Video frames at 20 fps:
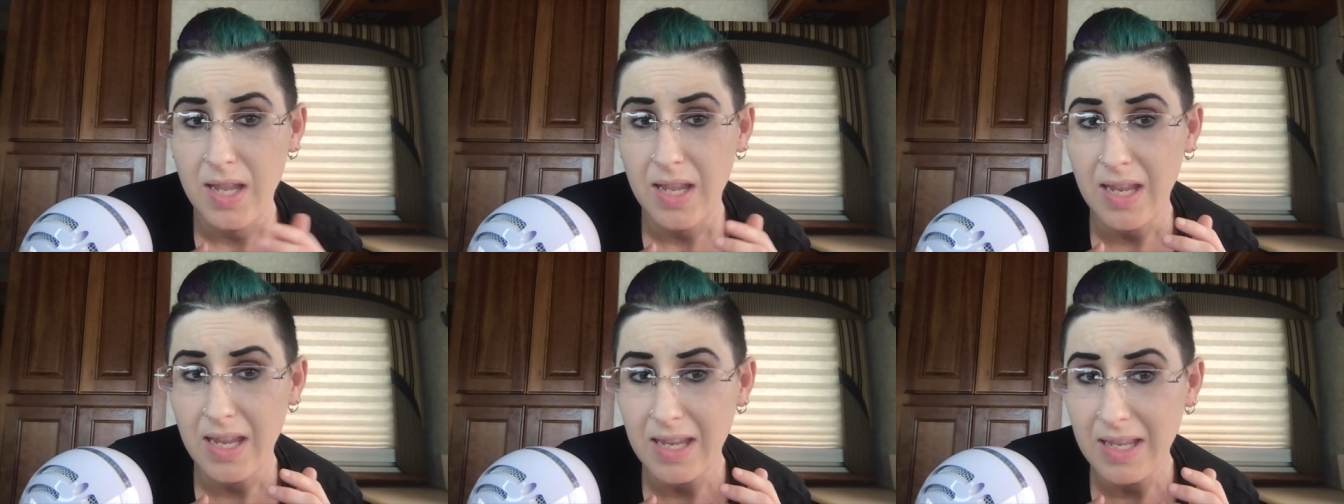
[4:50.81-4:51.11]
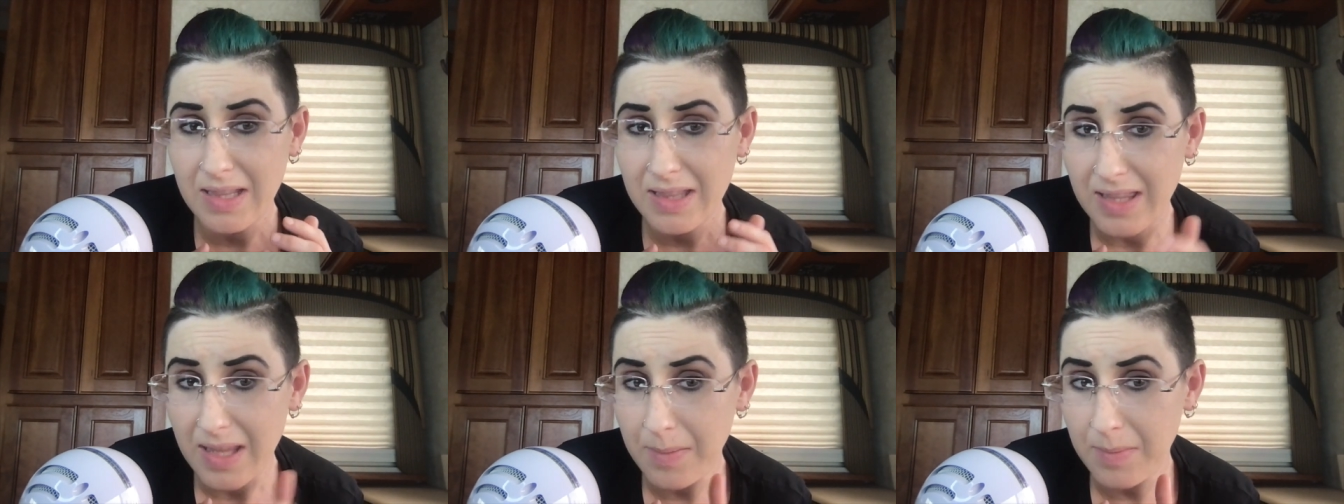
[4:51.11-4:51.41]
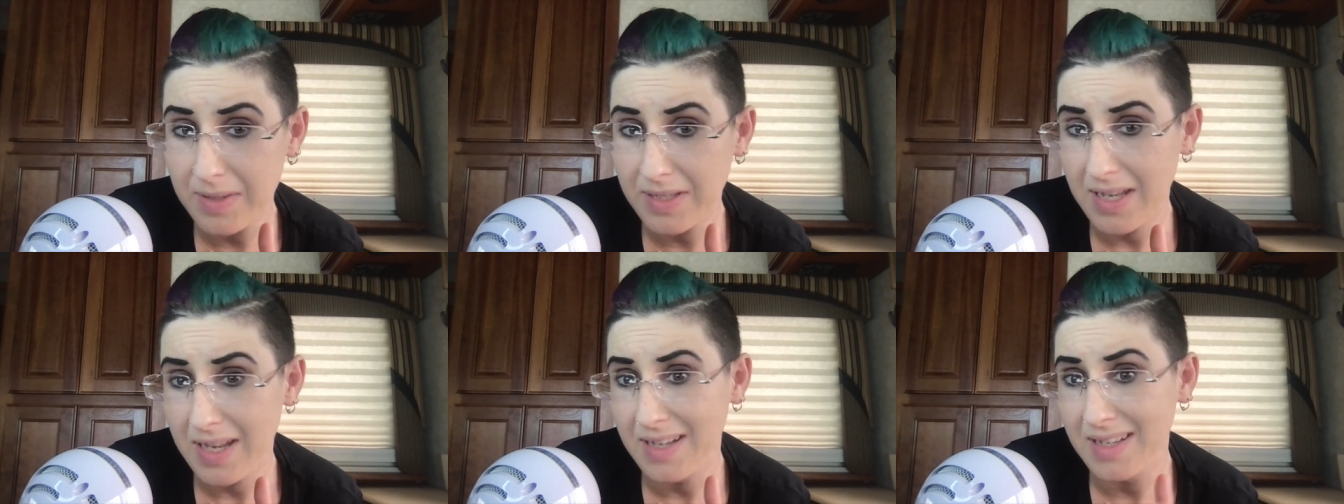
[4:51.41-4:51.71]

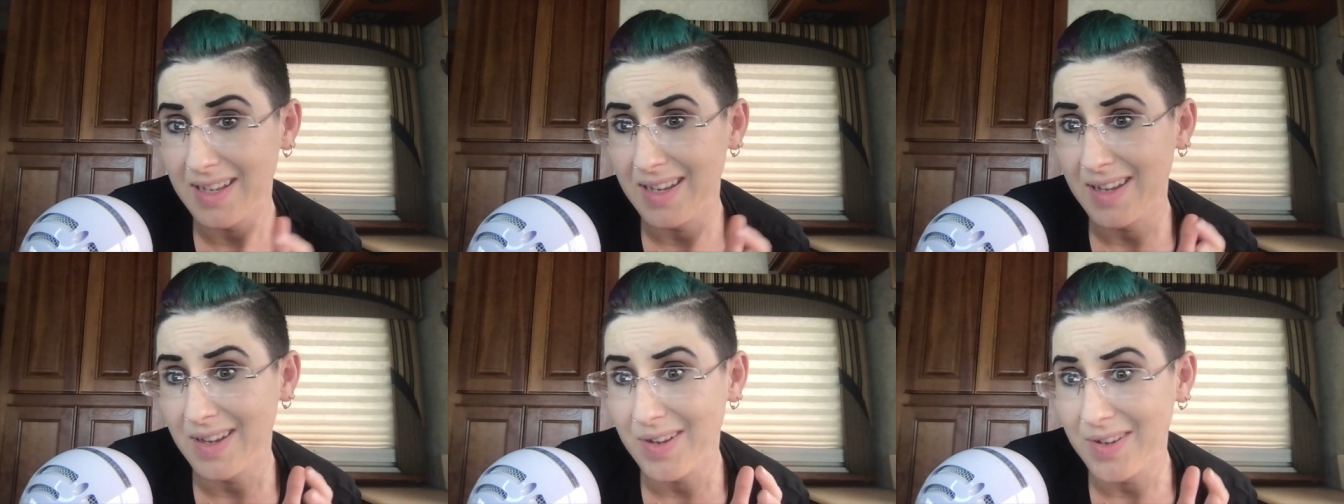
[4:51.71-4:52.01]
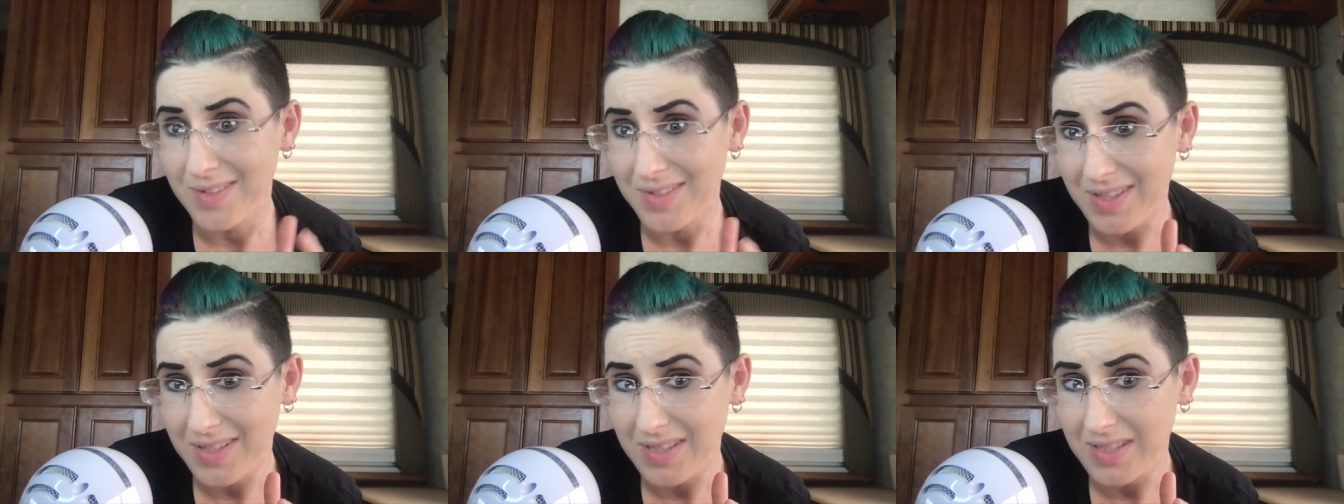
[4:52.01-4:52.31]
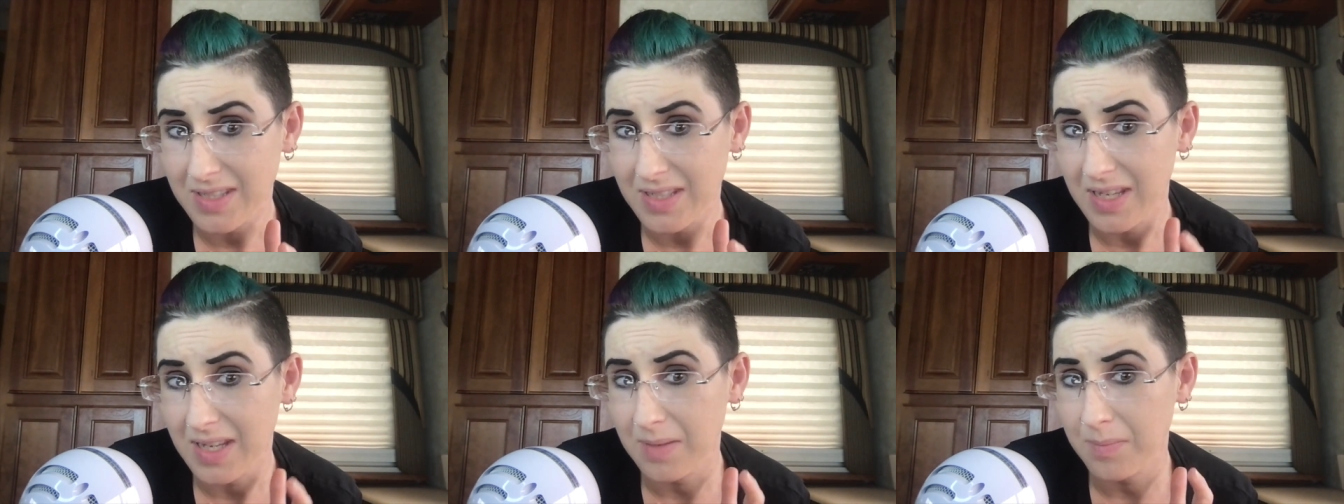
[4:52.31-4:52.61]
eliminating
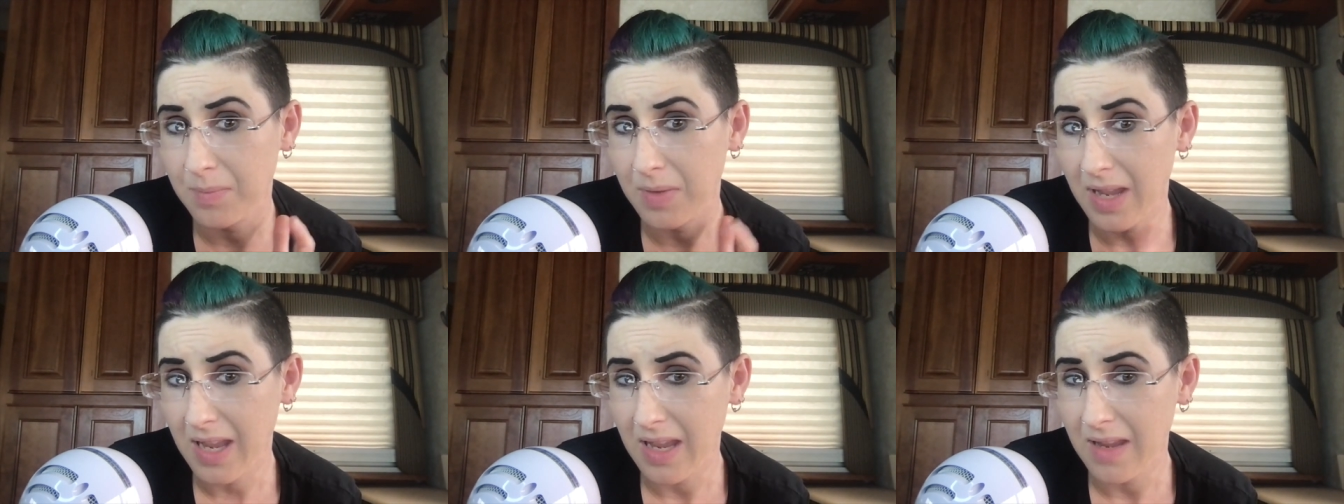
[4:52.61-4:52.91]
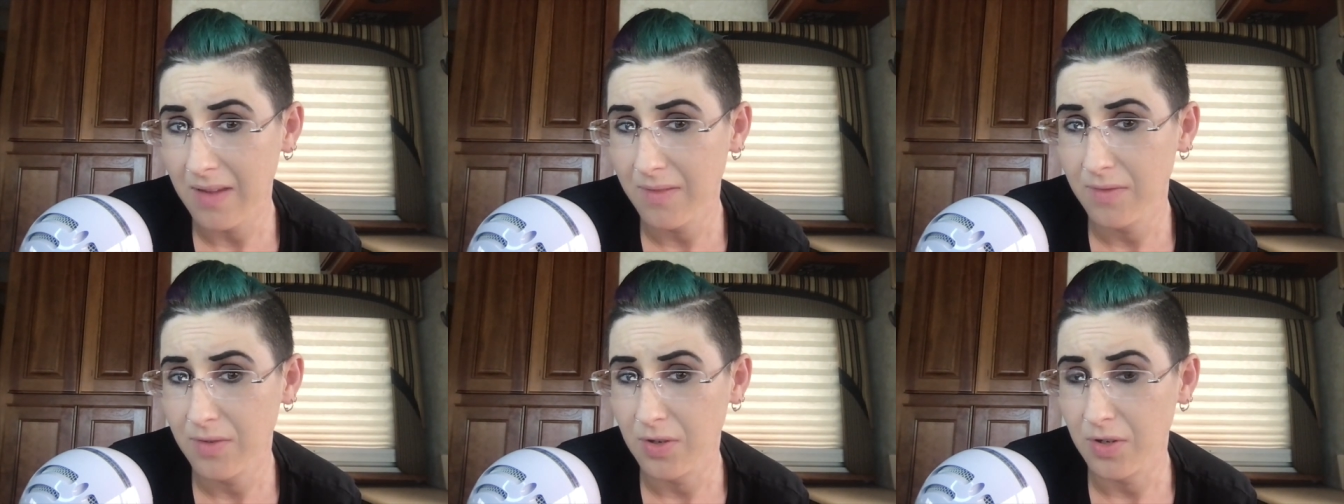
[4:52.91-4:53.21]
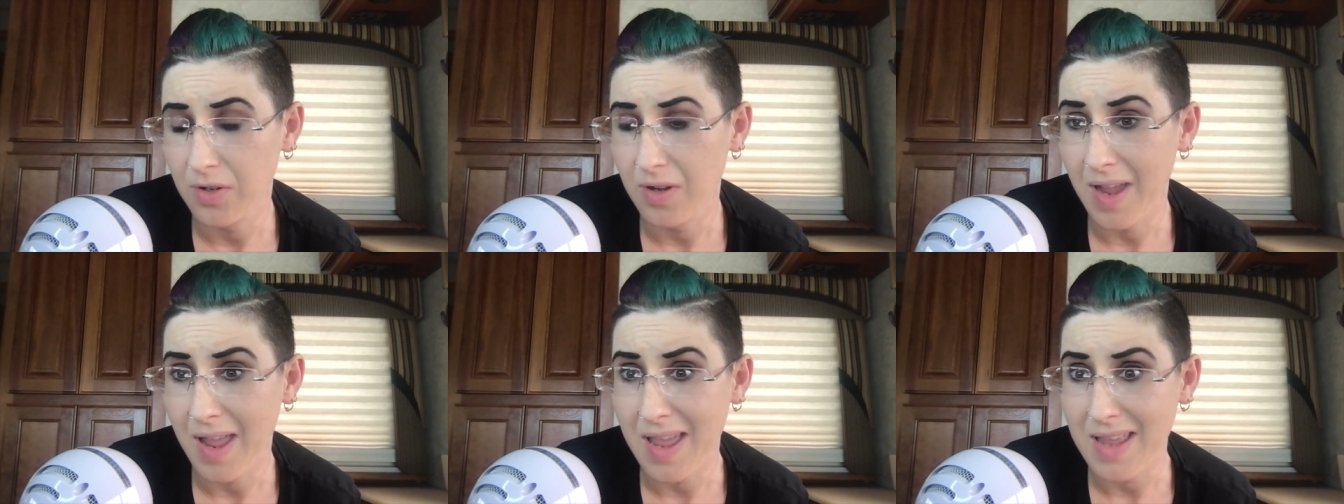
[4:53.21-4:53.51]
autistic
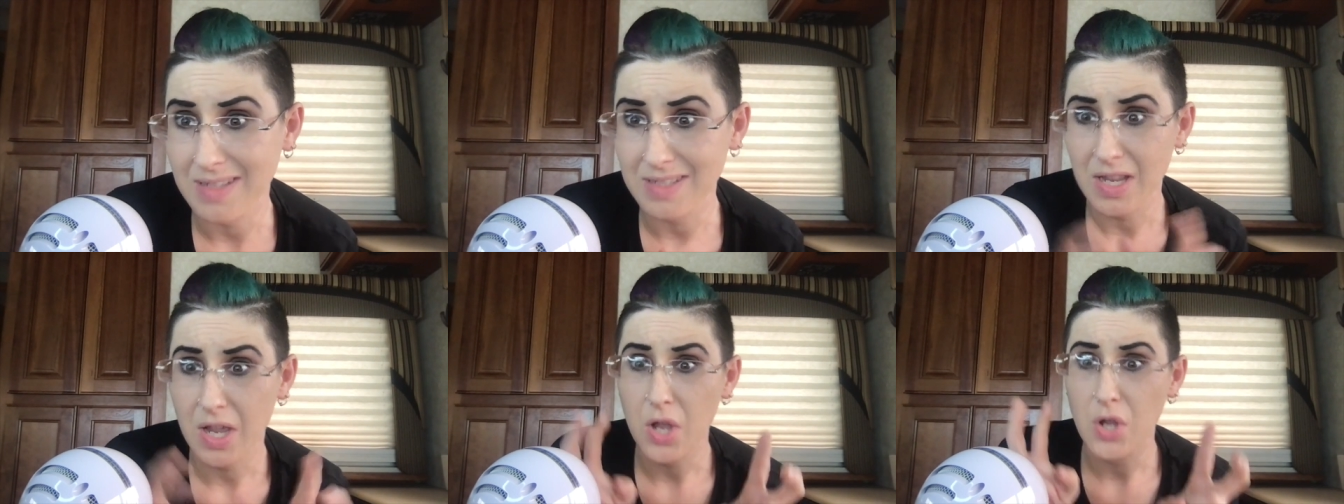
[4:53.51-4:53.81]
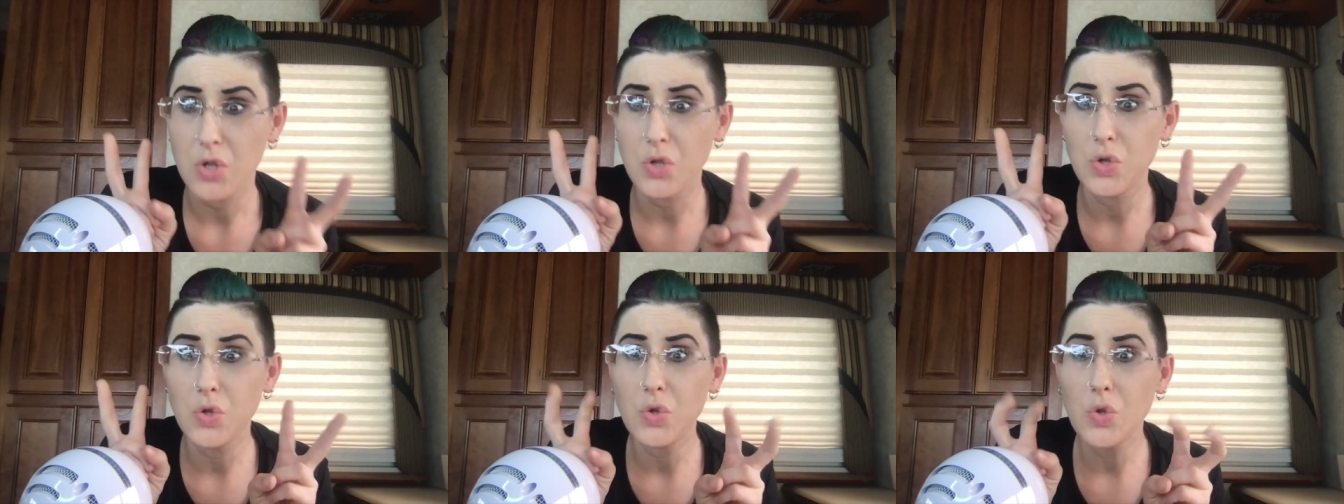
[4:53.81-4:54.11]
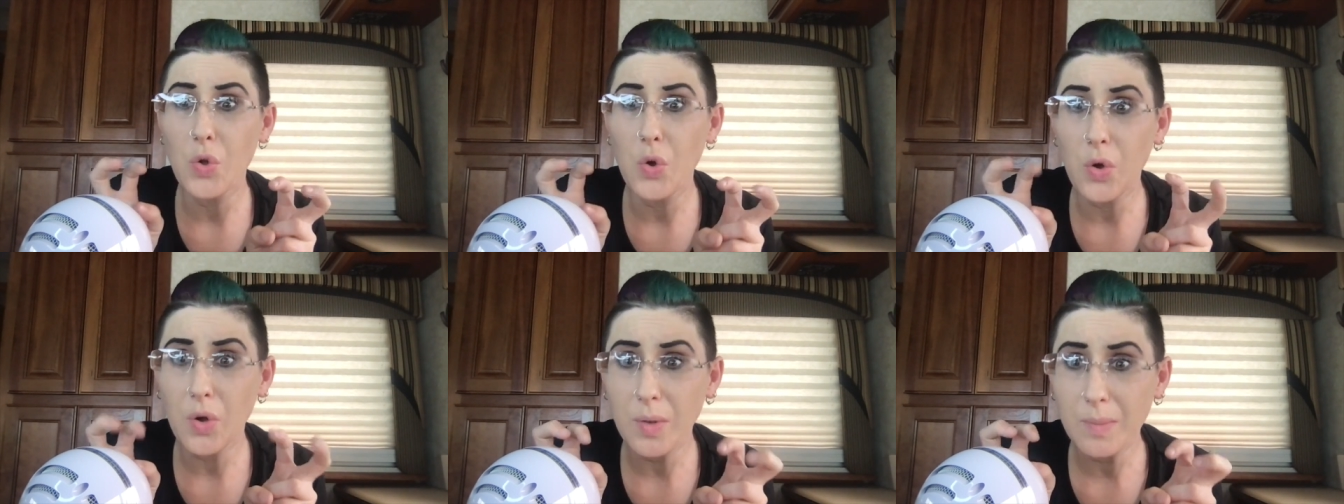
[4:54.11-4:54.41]
behavior and
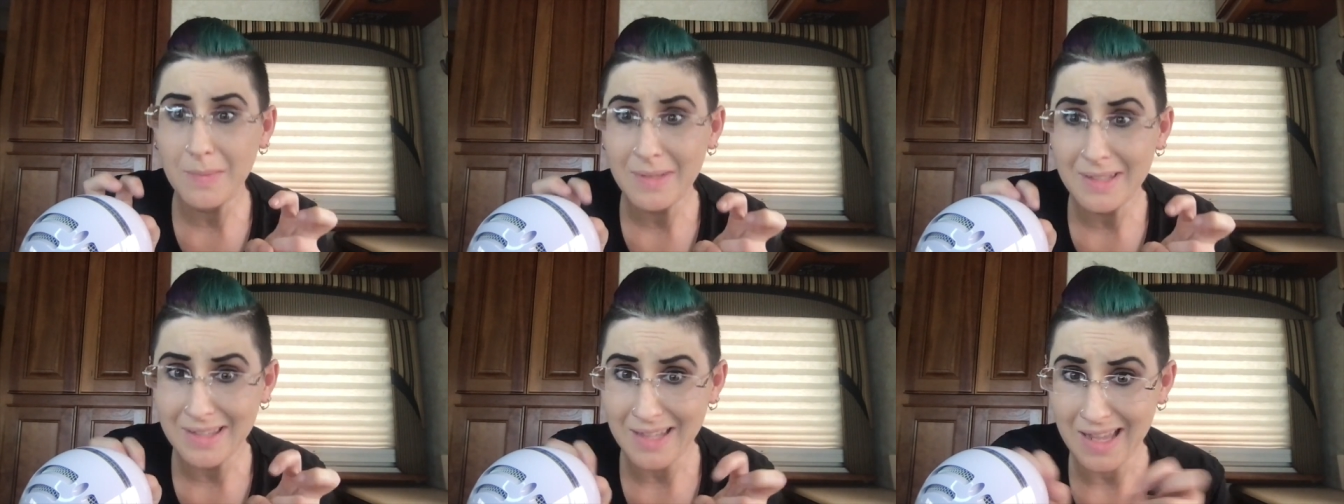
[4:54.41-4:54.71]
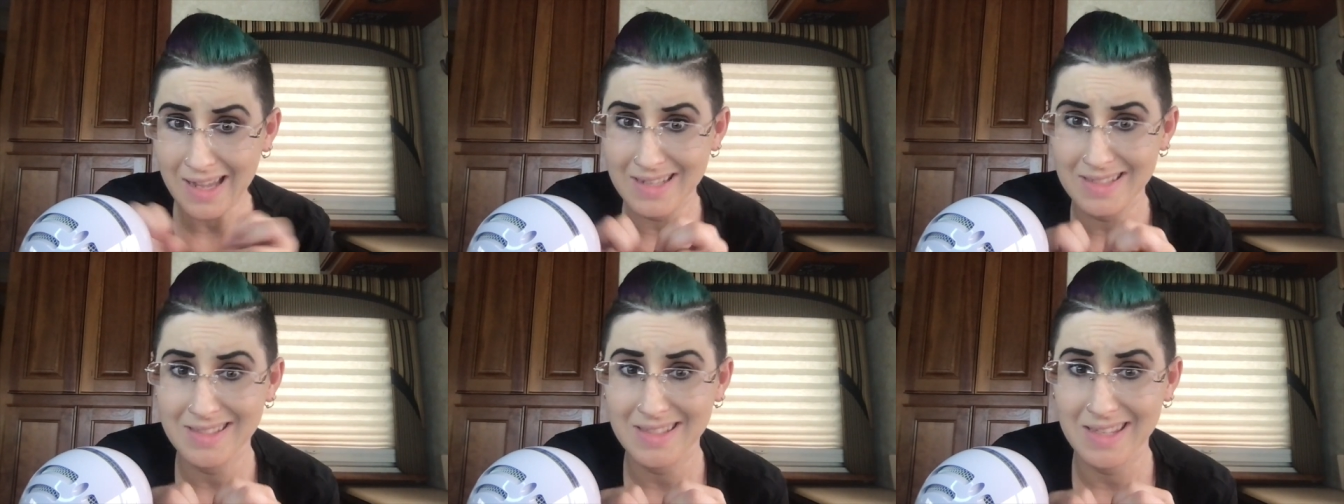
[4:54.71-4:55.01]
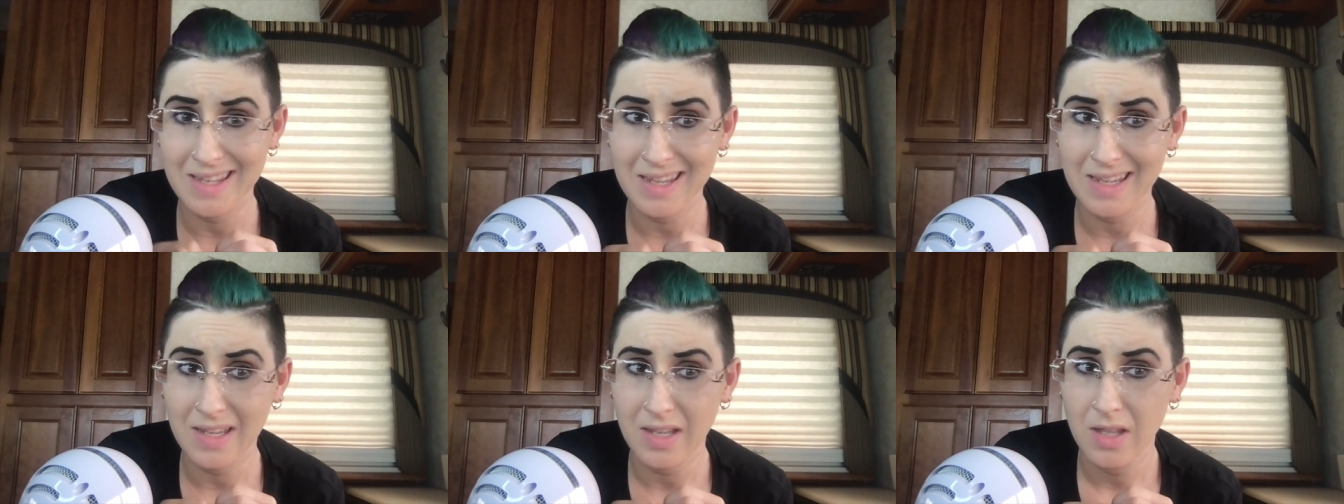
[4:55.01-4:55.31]

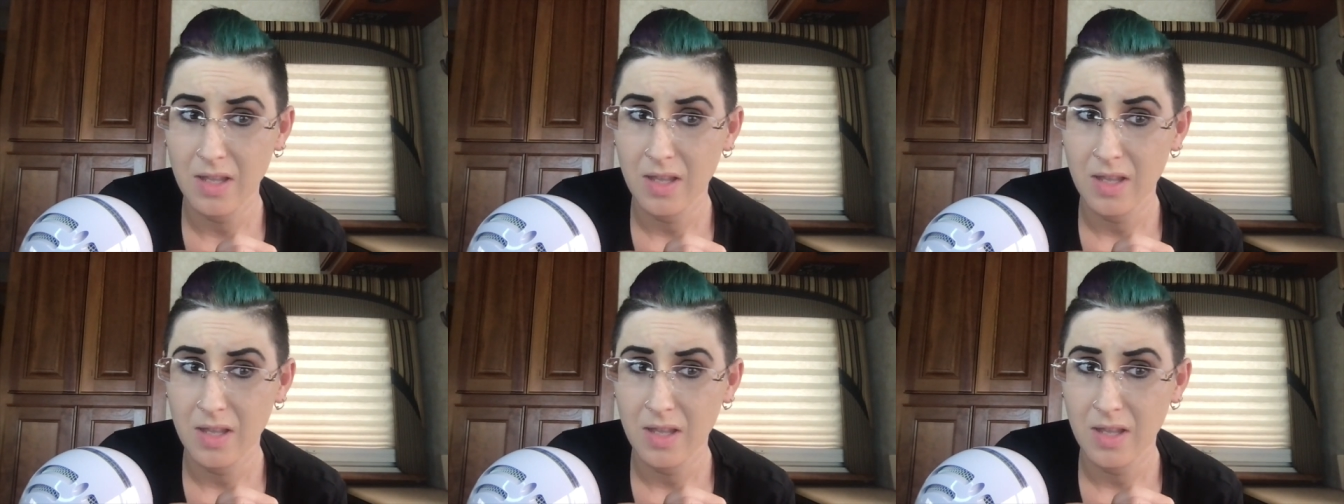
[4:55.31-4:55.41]
normalizing